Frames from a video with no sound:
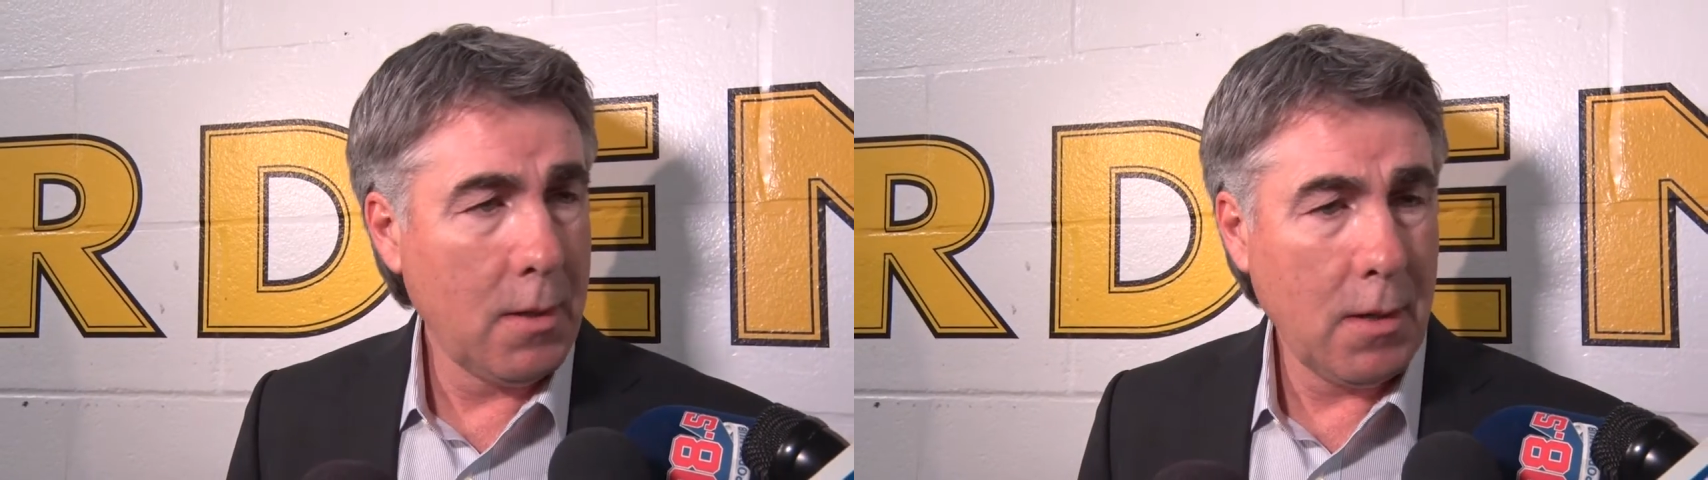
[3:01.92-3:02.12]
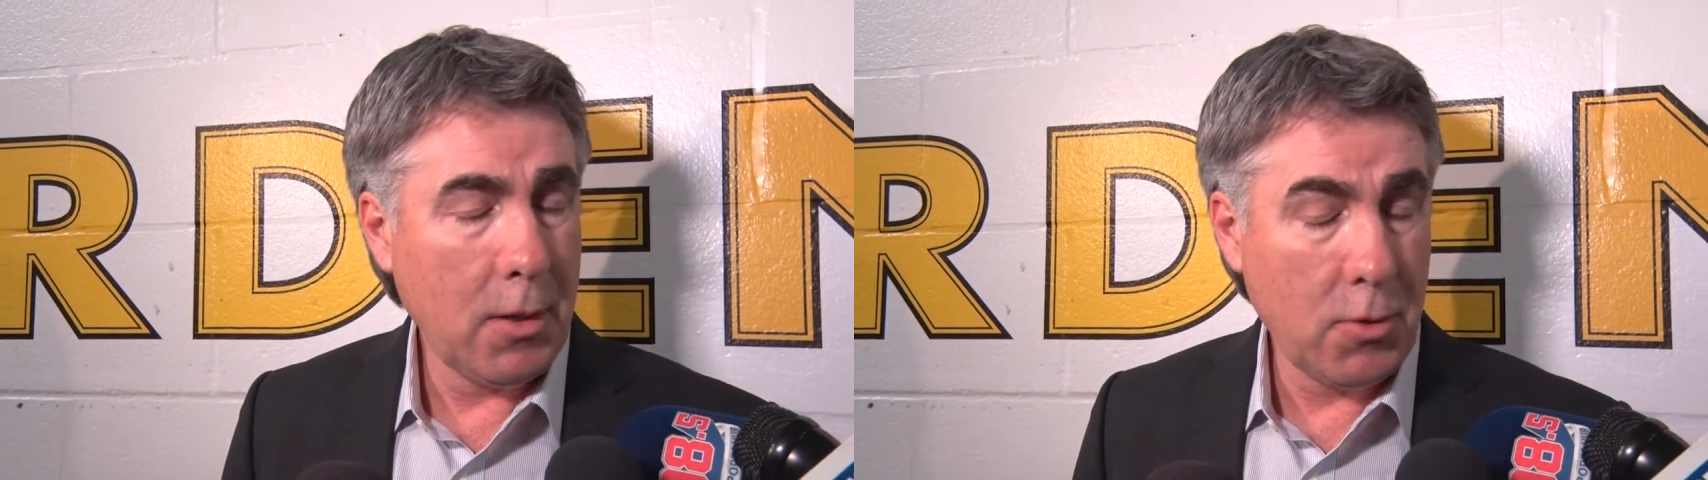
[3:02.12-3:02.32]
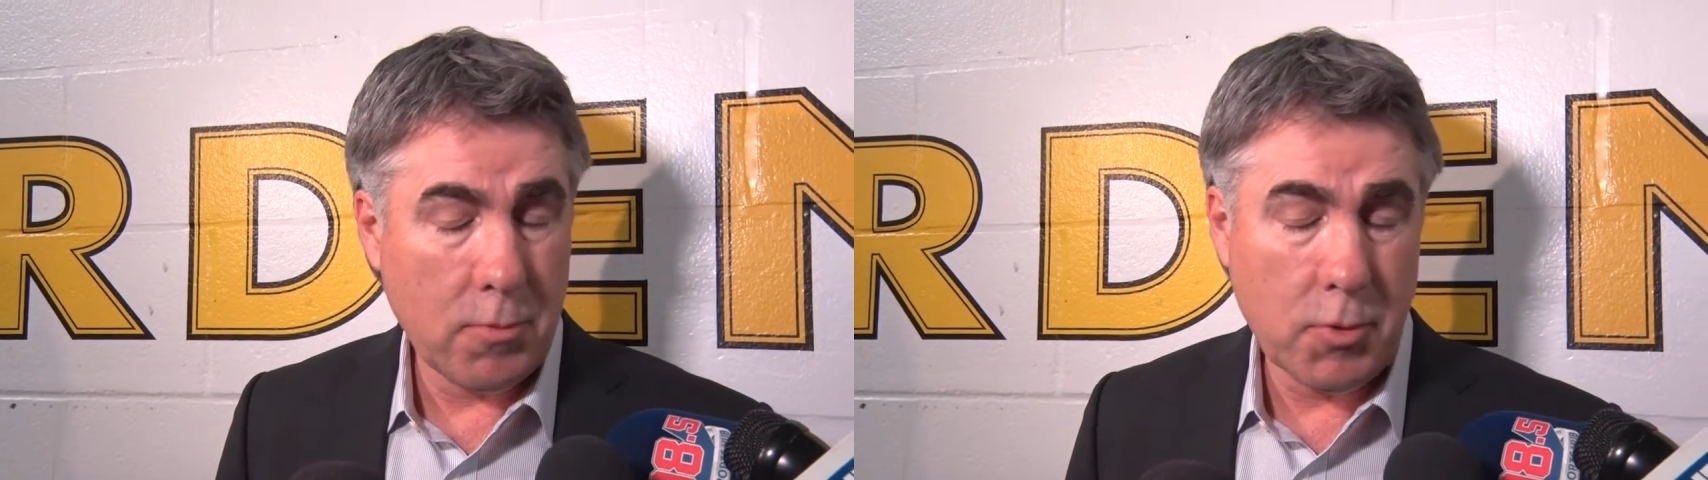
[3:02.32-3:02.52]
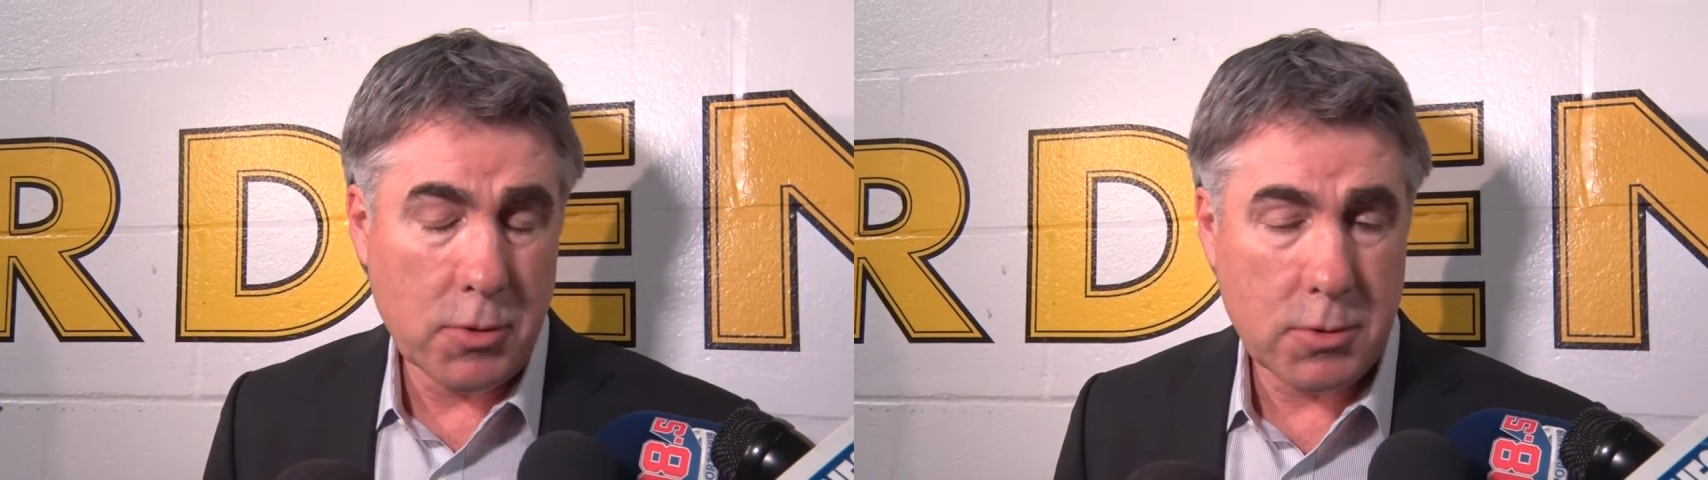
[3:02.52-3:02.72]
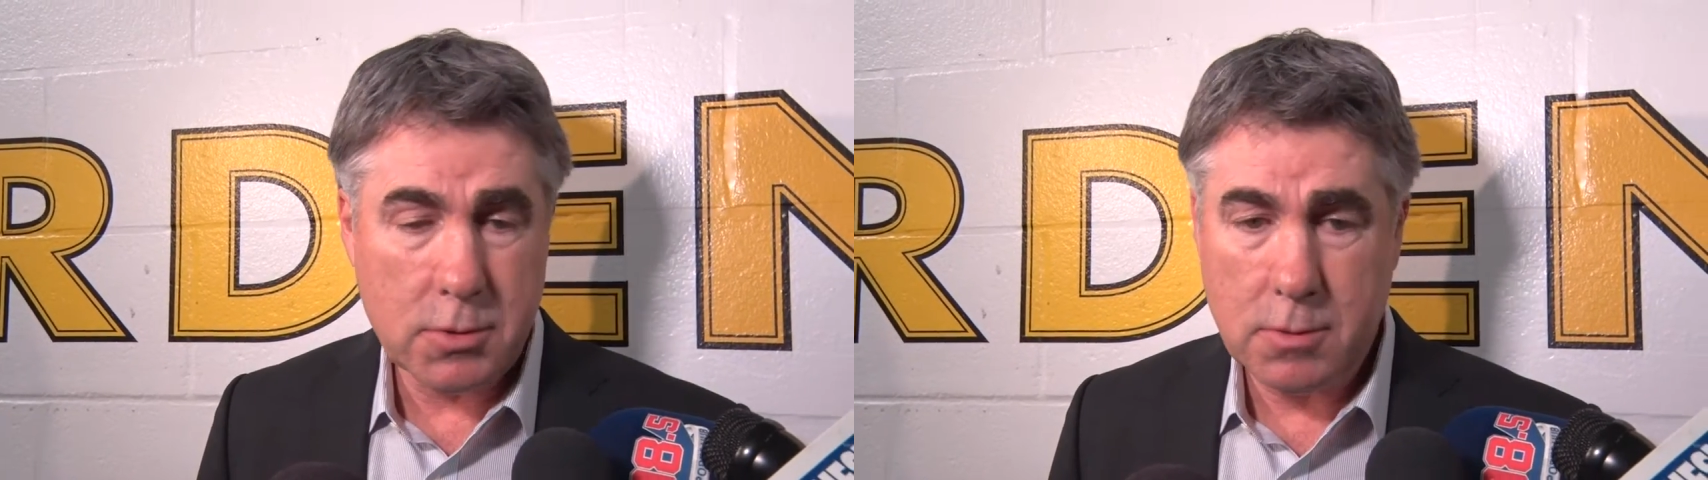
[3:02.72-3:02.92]
I know
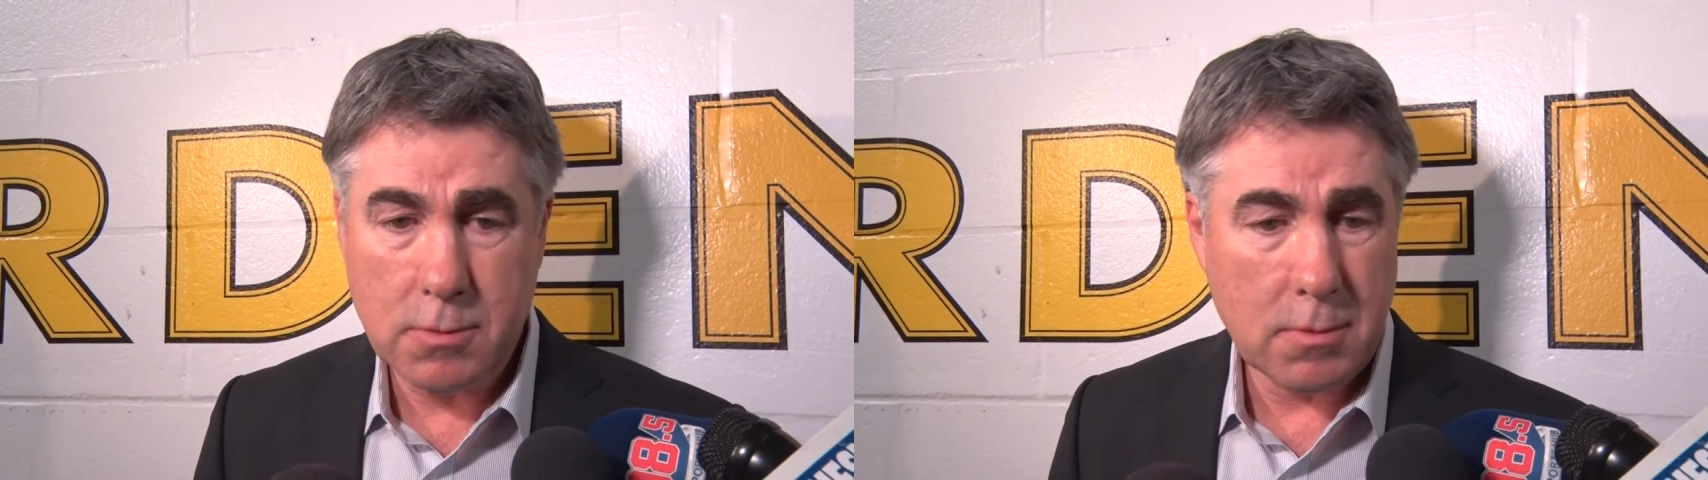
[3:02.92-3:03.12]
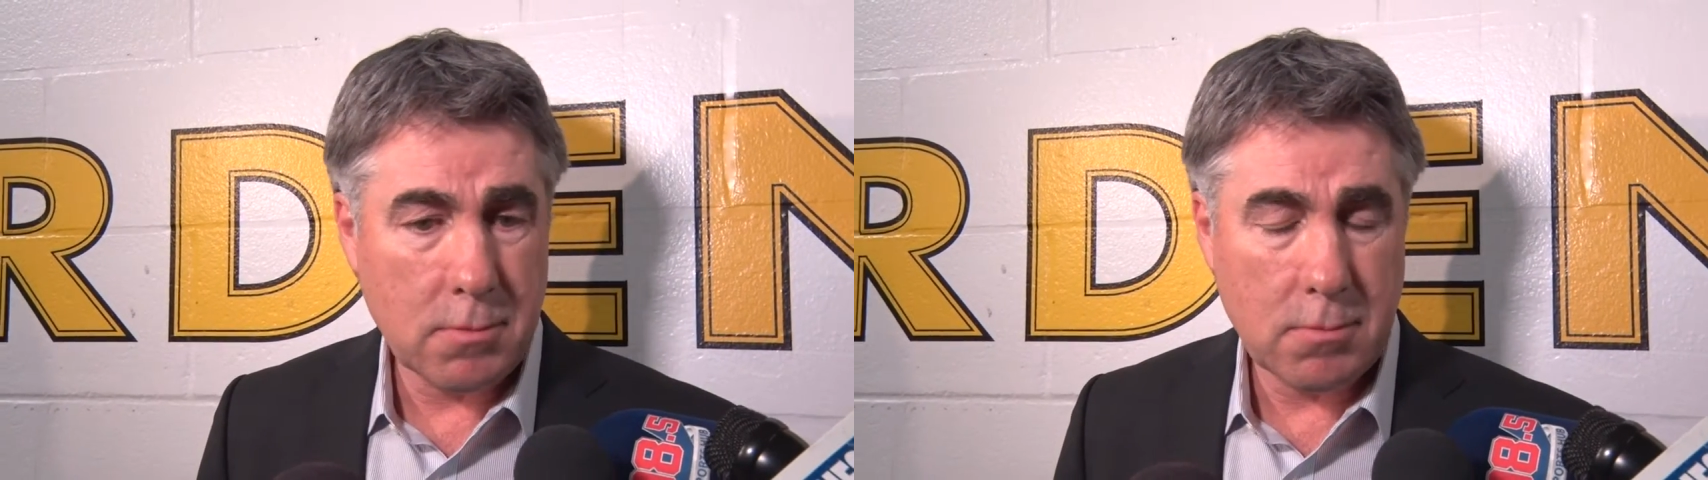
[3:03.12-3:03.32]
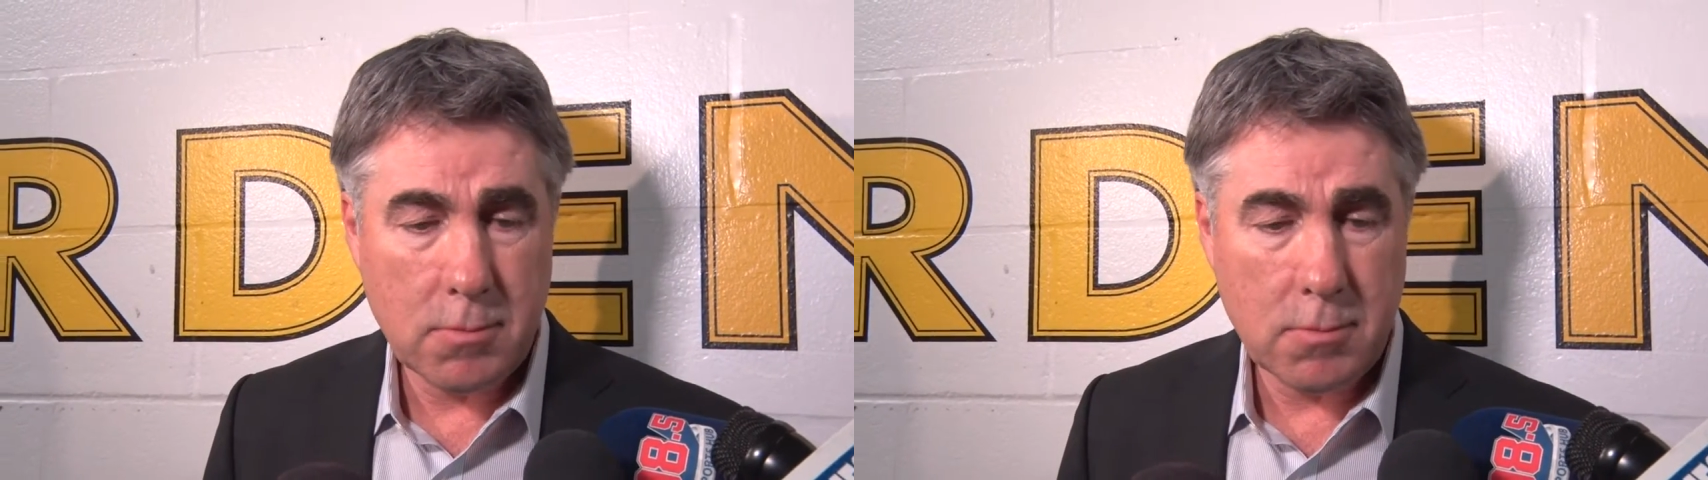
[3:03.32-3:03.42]
Bruce, and